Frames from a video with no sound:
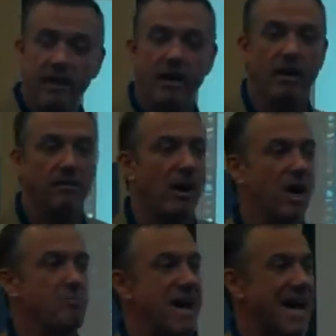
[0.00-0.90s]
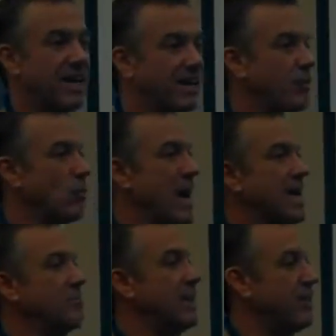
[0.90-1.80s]
and automatically,
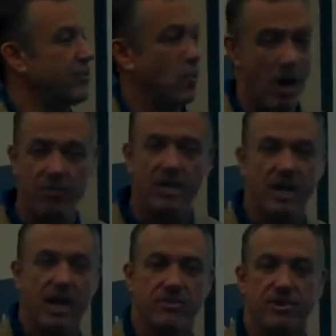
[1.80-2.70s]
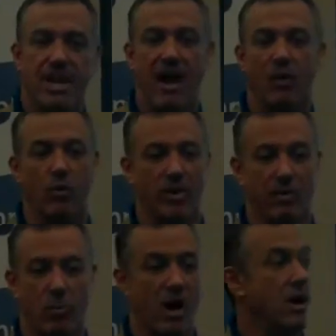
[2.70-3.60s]
randomly, throughout the day, there's an
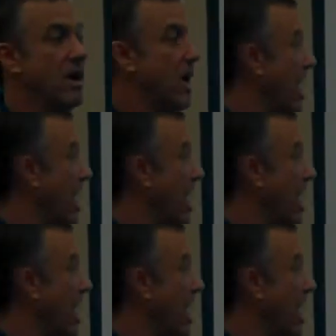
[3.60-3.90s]
algorithm where